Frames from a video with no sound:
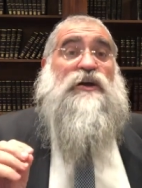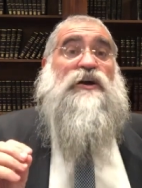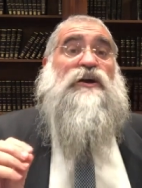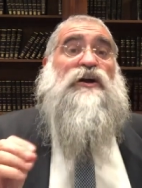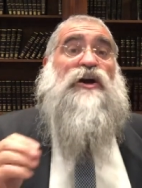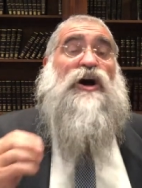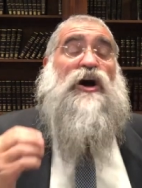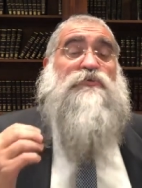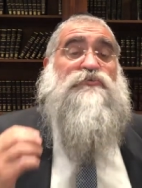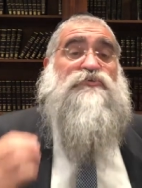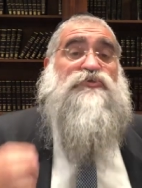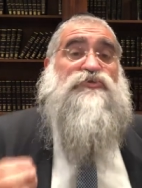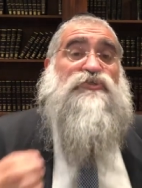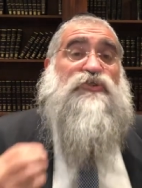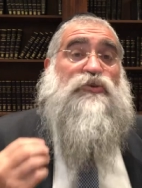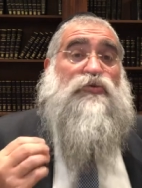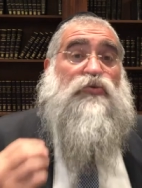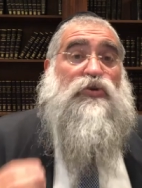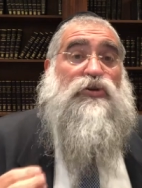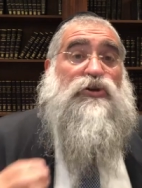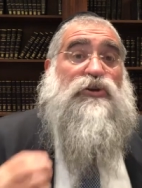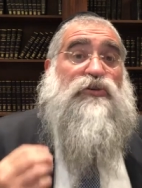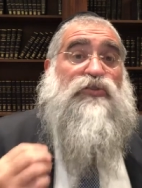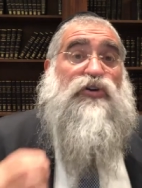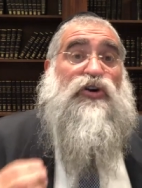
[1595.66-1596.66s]
comes from the
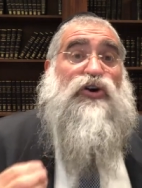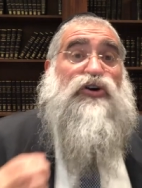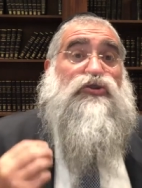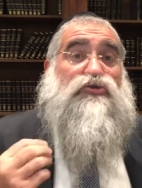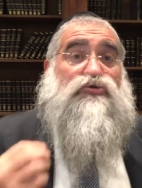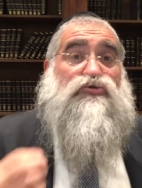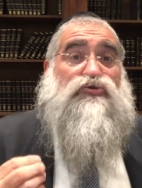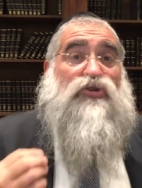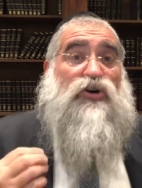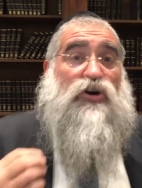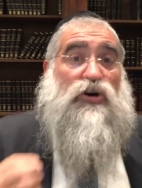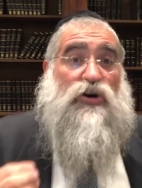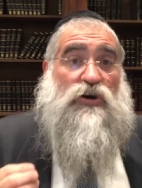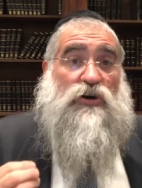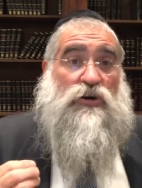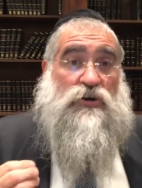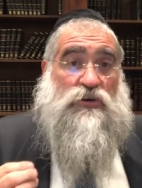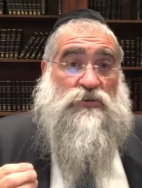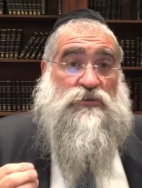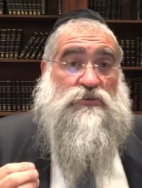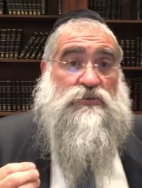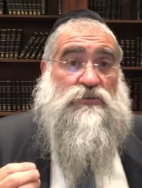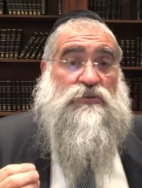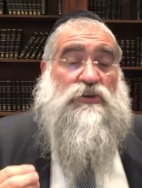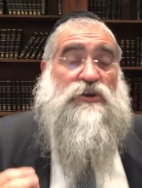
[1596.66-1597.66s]
word of Hayra'ah.
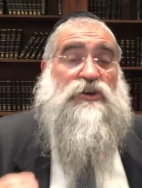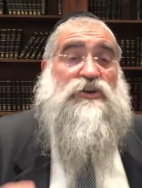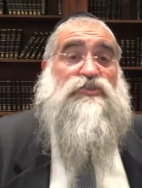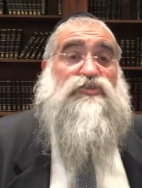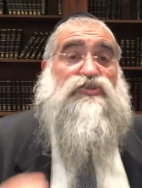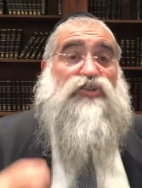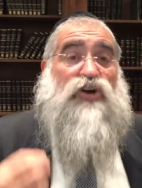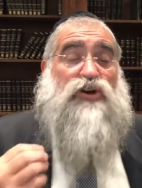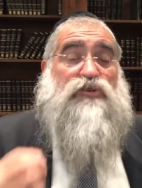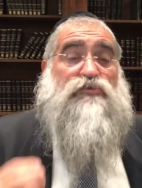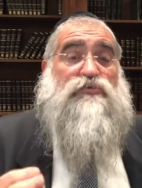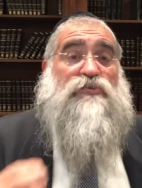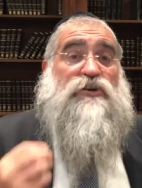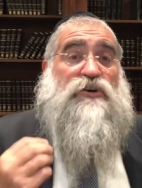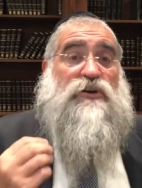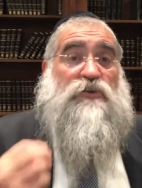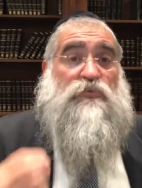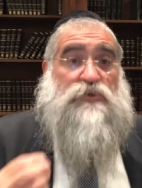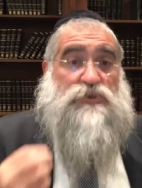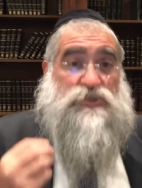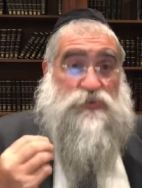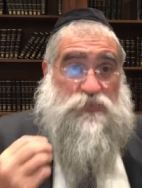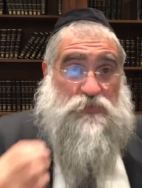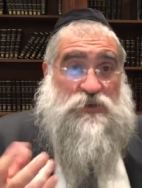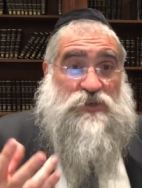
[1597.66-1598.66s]
Torah,
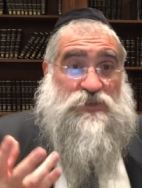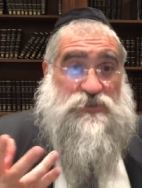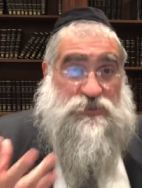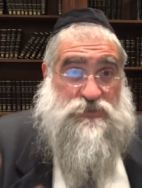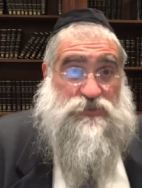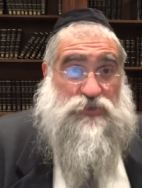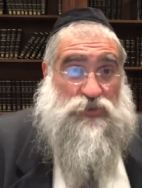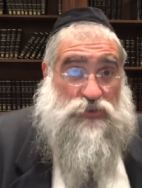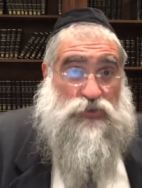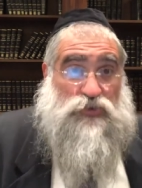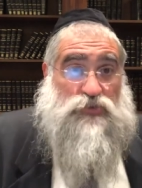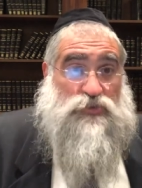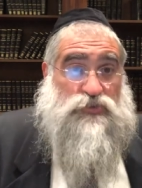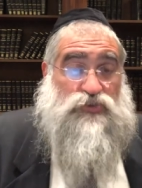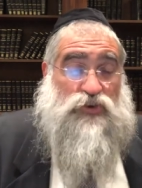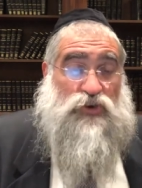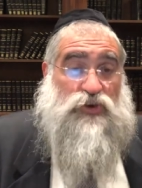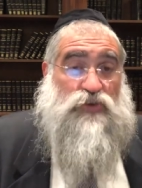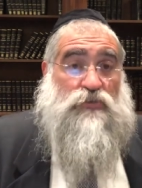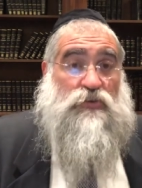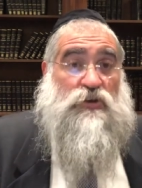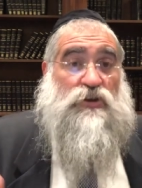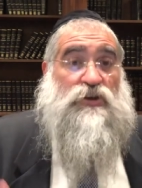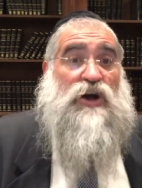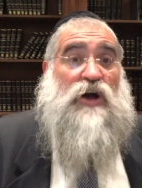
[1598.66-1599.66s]
which means to learn
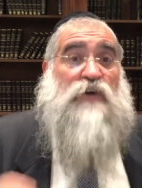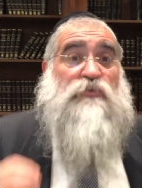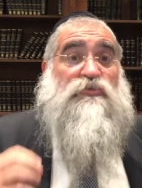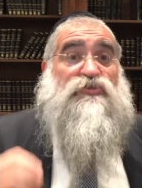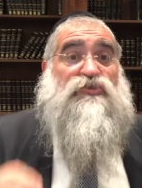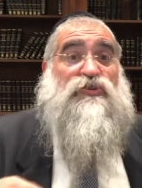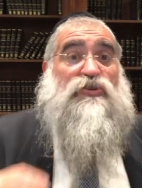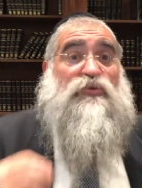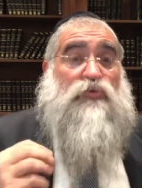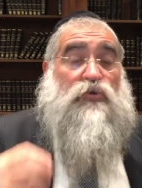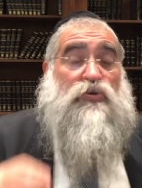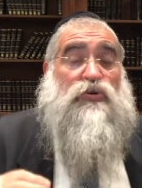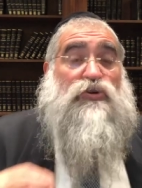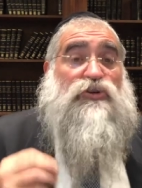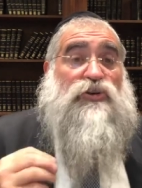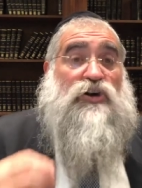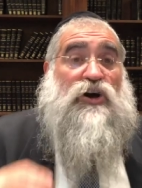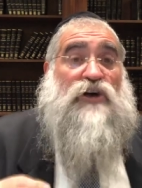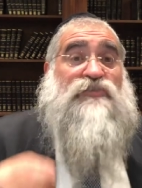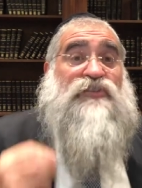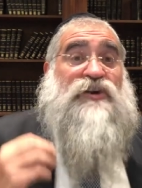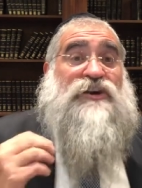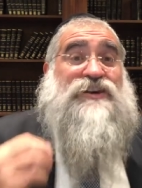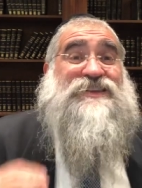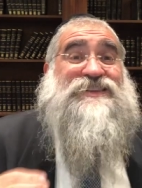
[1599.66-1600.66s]
Torah, comes from the word
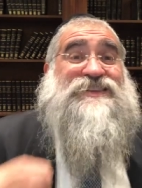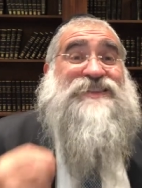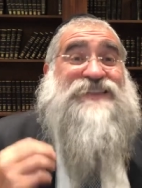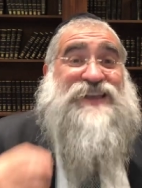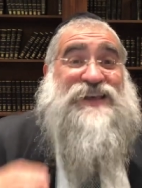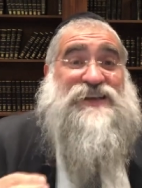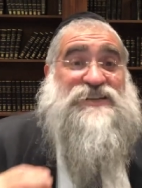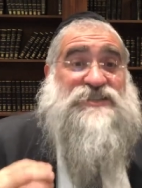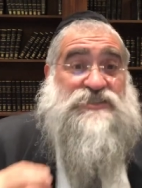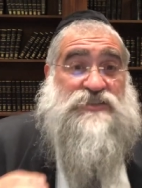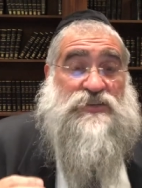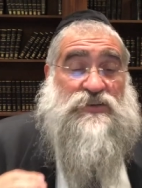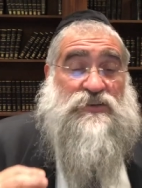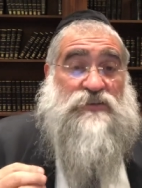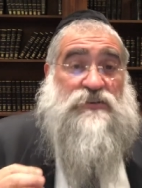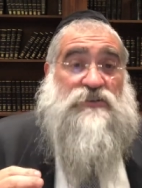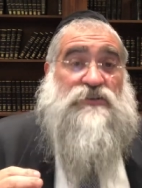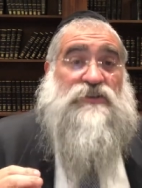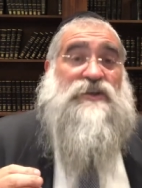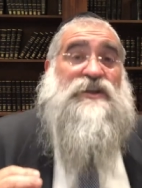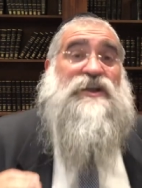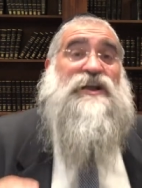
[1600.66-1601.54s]
of lesson.